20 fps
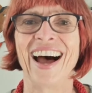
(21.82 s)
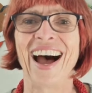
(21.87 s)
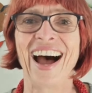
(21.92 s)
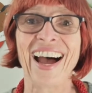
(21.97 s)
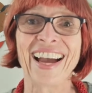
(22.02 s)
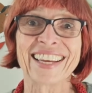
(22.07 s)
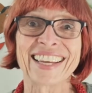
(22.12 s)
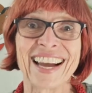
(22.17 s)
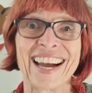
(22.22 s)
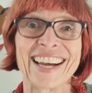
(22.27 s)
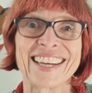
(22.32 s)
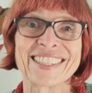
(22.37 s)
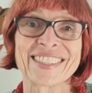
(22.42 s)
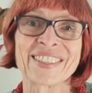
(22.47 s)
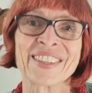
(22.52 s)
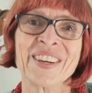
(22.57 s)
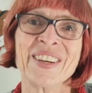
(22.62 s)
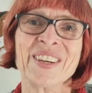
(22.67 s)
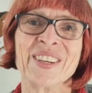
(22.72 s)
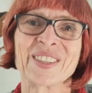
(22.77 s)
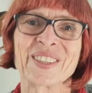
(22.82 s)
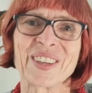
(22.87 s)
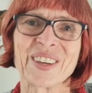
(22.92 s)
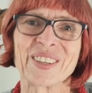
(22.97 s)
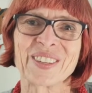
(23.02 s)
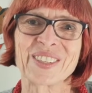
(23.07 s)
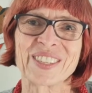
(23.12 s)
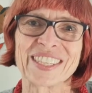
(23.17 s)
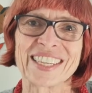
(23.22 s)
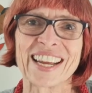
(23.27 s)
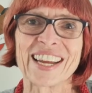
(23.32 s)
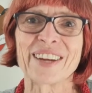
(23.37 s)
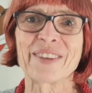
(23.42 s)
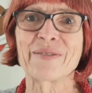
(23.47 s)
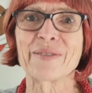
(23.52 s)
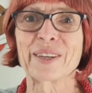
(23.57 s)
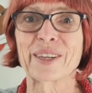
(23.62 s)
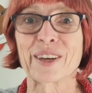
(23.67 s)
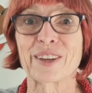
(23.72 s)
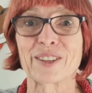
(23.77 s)
Hi guys, so today
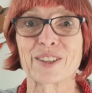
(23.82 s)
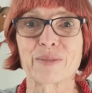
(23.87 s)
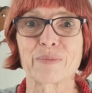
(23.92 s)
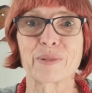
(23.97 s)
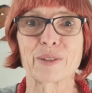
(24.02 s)
we're going to